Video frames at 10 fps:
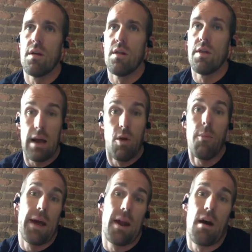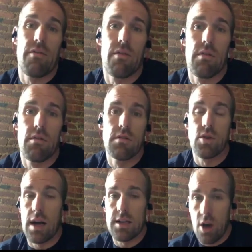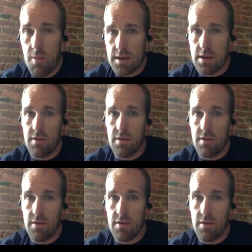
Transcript: that I will pay it off. So I told myself,